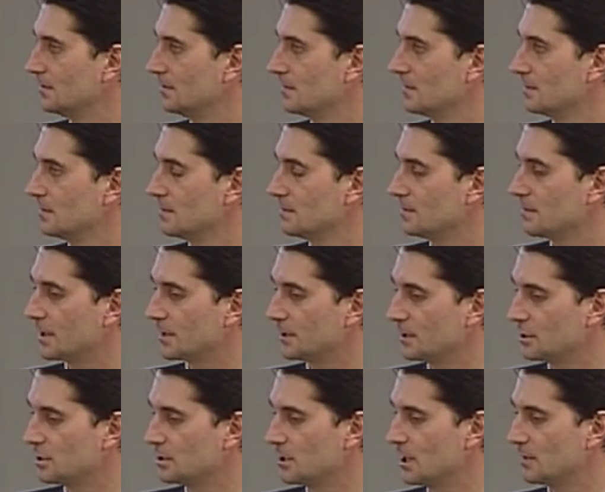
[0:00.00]
our
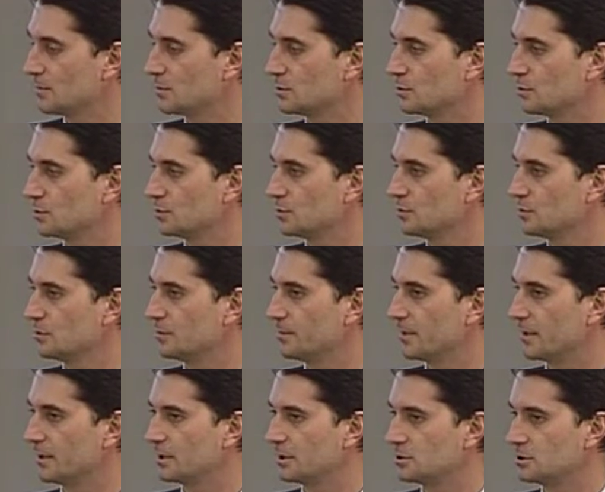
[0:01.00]
keynote
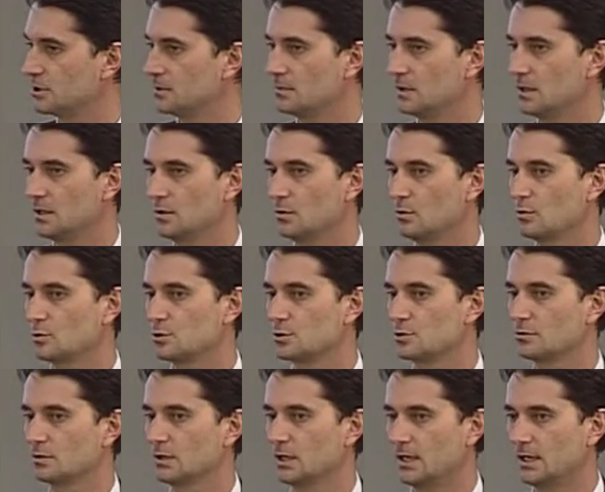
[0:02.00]
speakers for
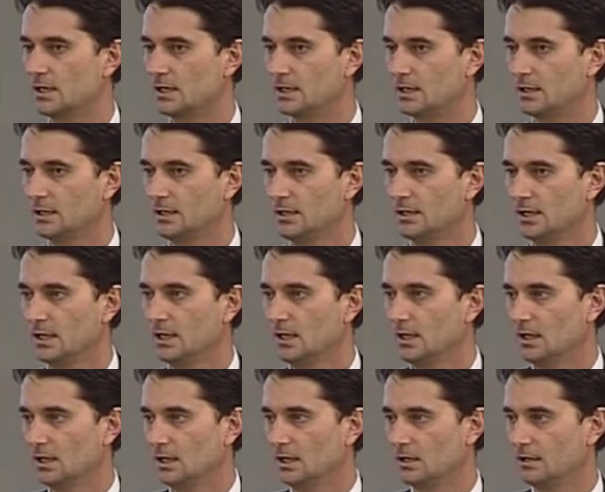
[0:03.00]
their
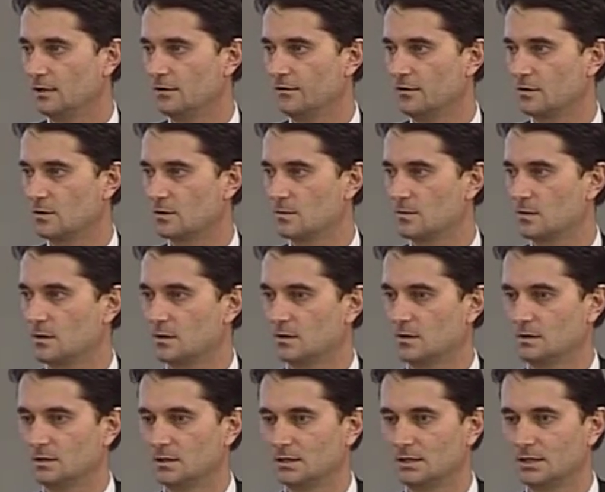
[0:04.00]
presentations,
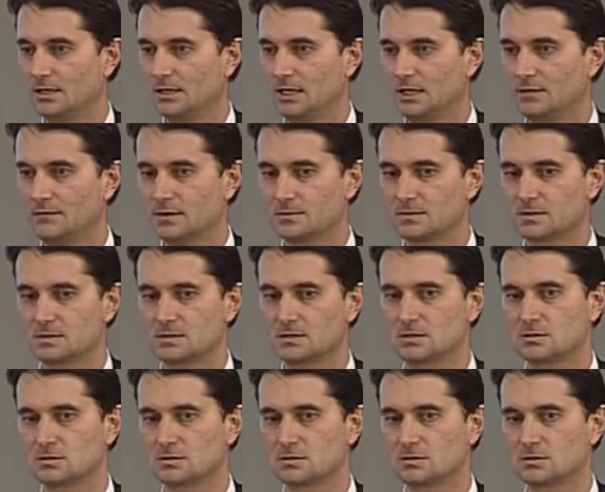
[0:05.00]
for their time.